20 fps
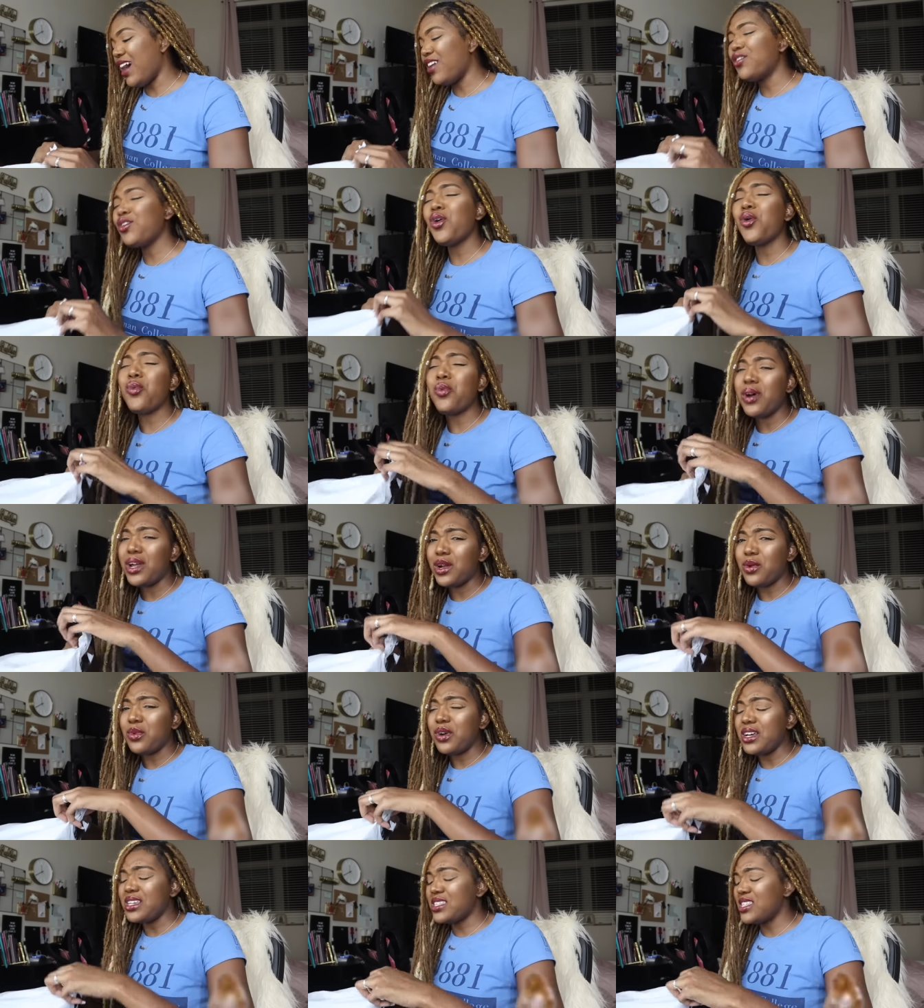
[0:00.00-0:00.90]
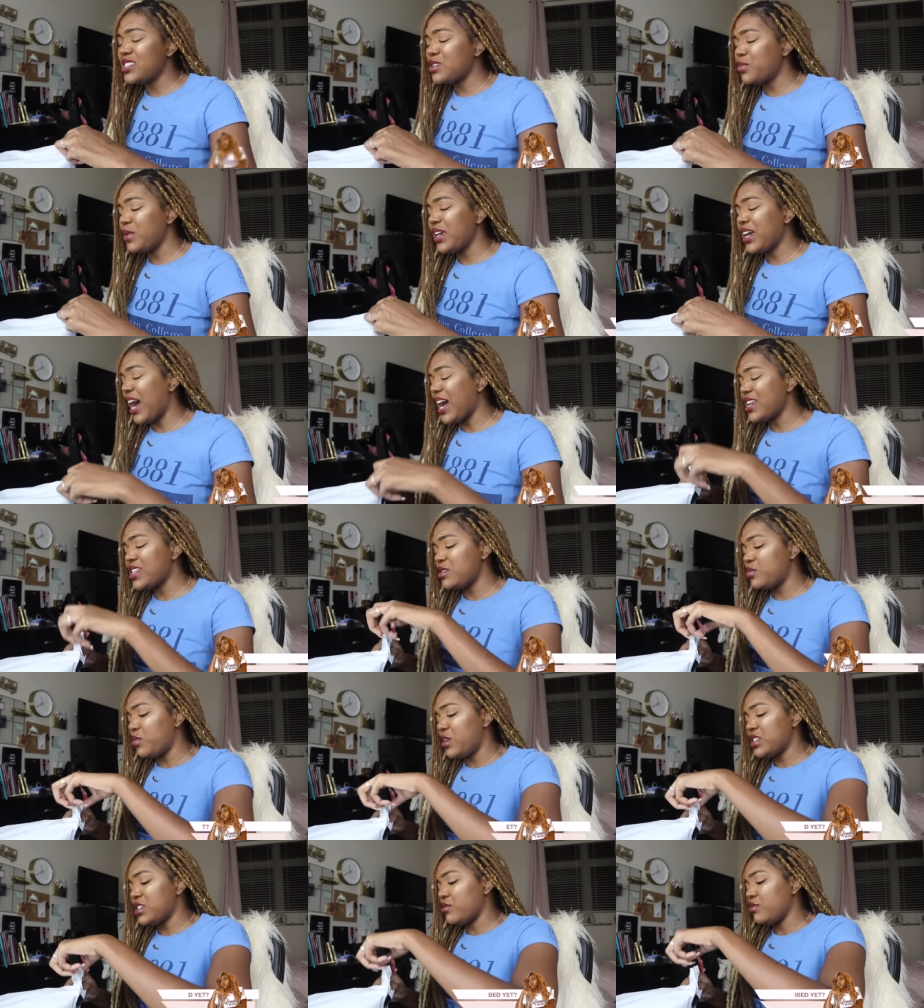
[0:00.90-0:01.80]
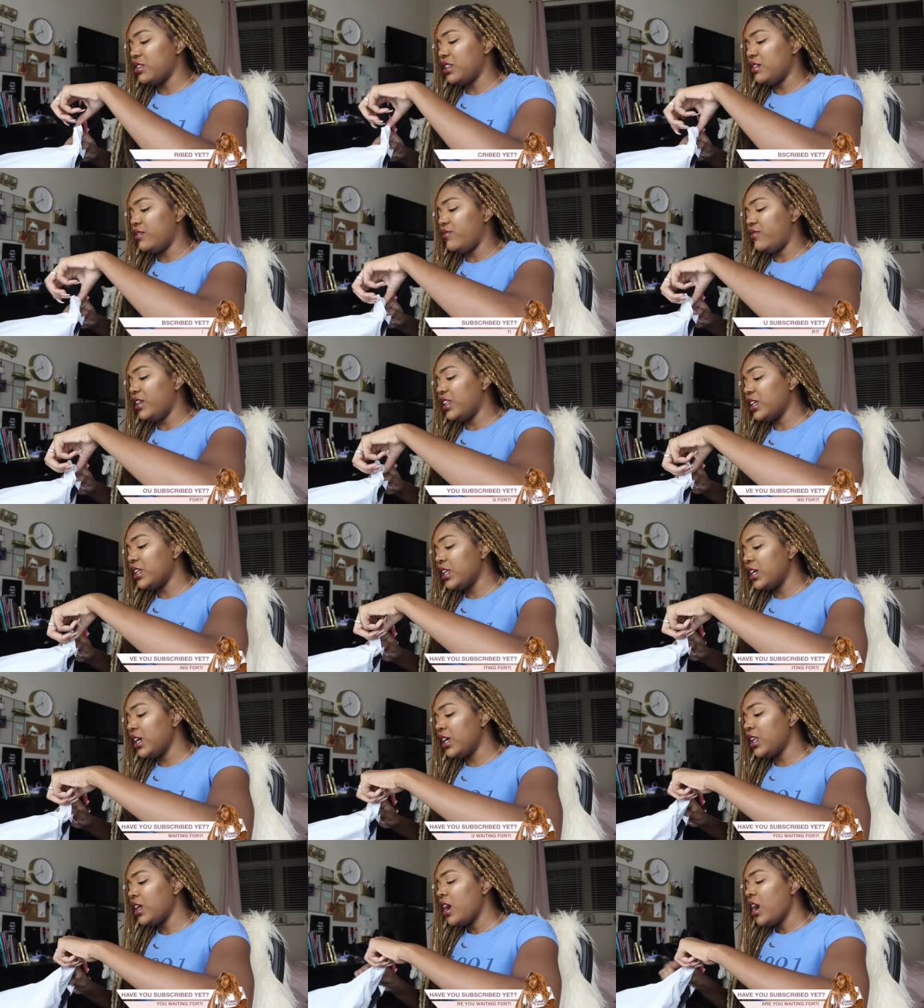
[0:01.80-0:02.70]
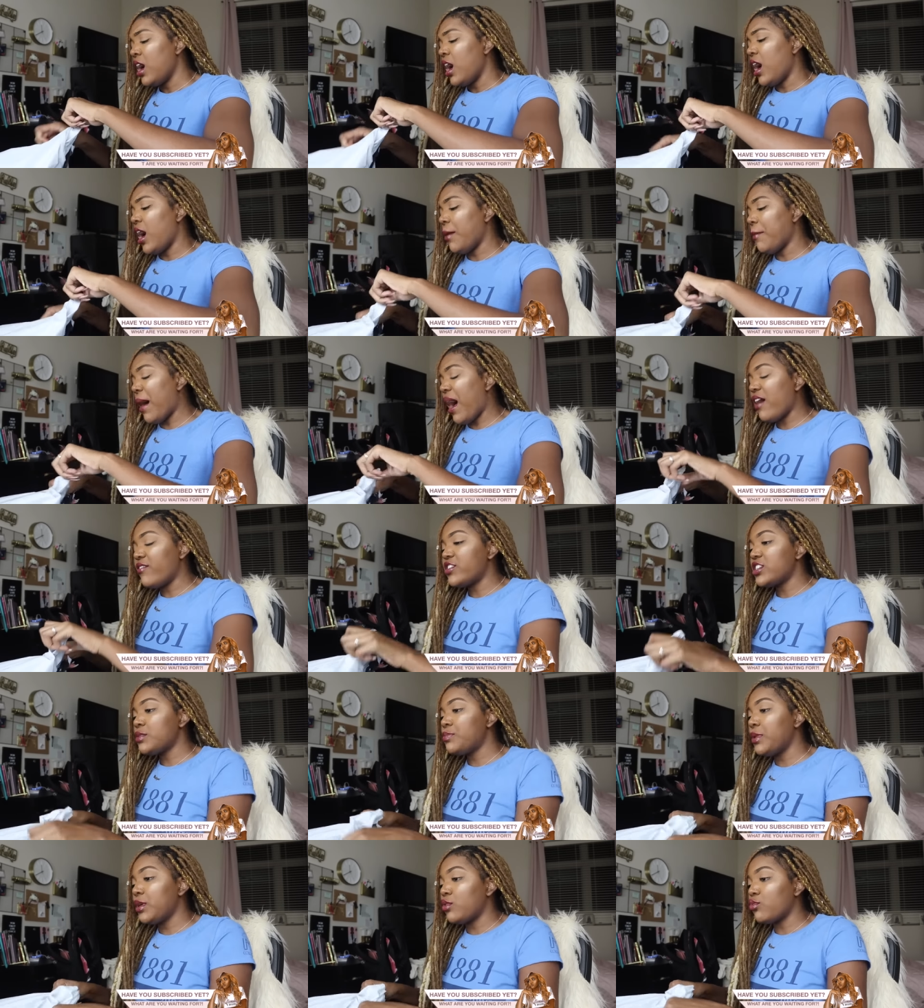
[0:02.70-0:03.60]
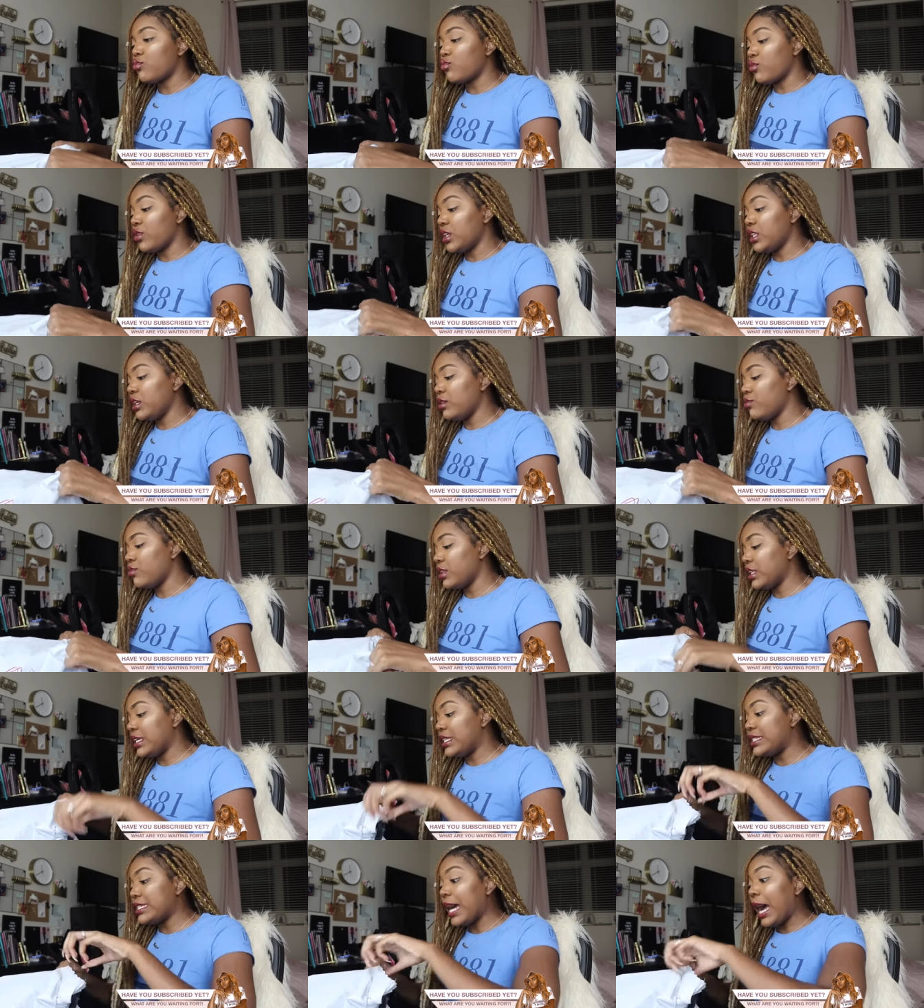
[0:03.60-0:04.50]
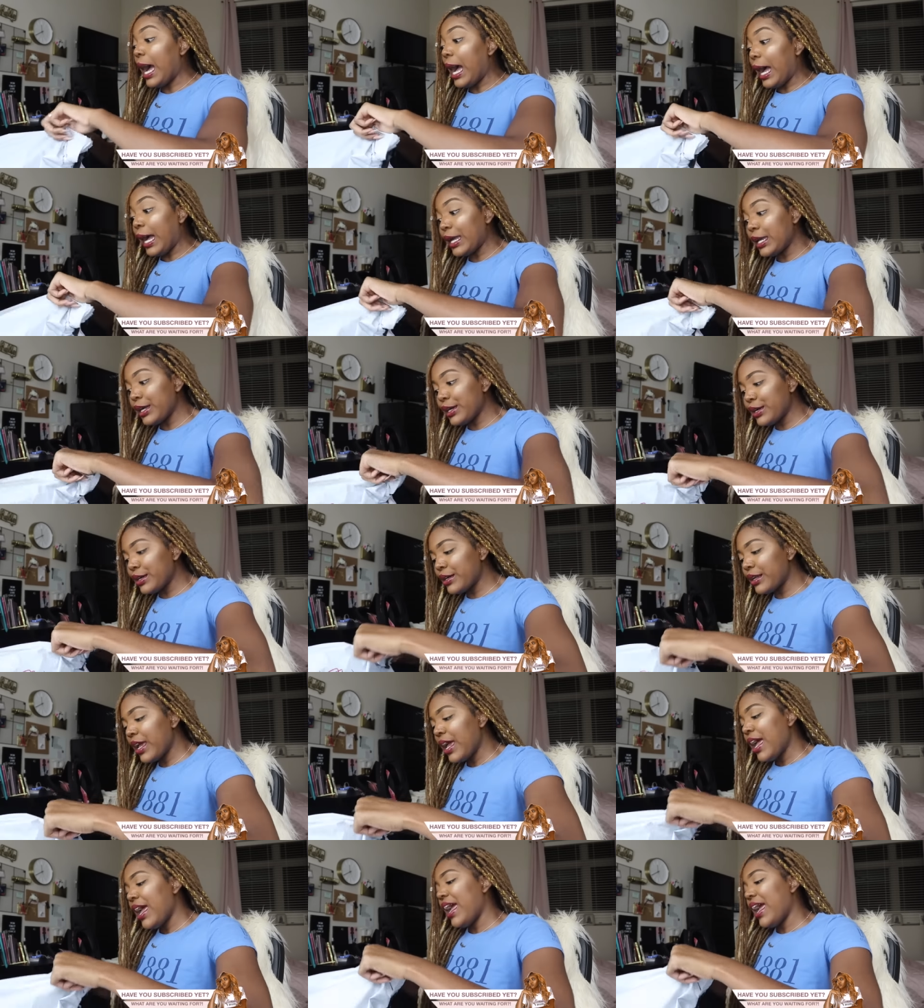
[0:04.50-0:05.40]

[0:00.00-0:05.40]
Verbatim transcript: I don't know what it was this week. I just wasn't really feeling it. I've just been really, really tired,